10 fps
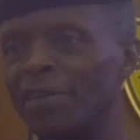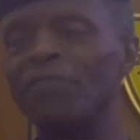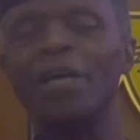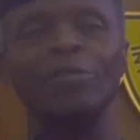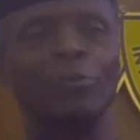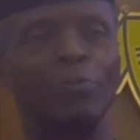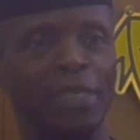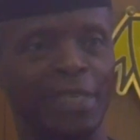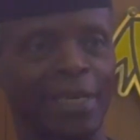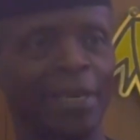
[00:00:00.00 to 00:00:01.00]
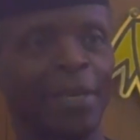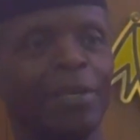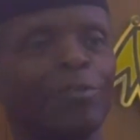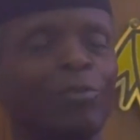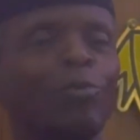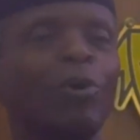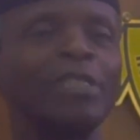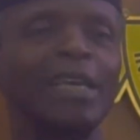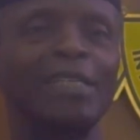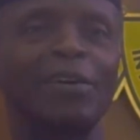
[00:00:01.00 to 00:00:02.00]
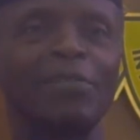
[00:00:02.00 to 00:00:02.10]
are far too busy to watch any